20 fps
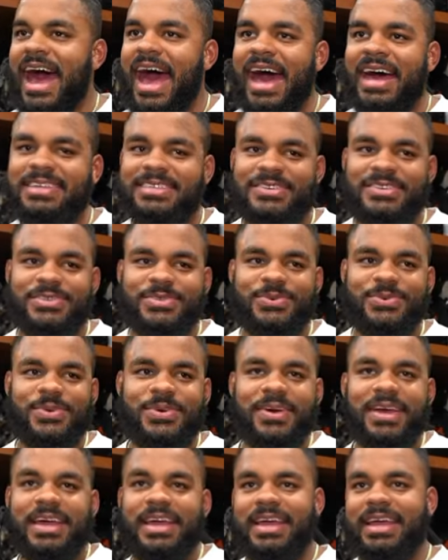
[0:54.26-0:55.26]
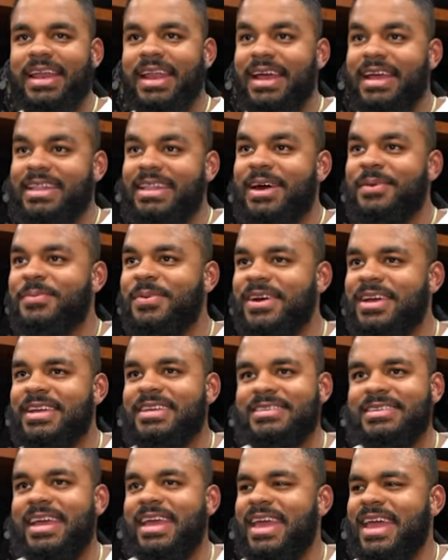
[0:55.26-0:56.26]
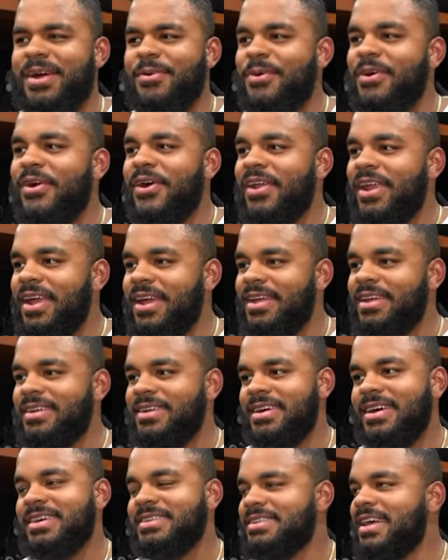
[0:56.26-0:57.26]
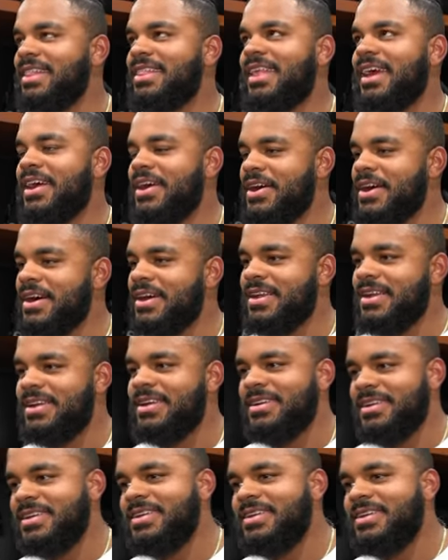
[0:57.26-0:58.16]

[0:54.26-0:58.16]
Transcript: I asked Arturo, hey, can I get that ball? And he said, yeah, we're on it. I was like, thank God.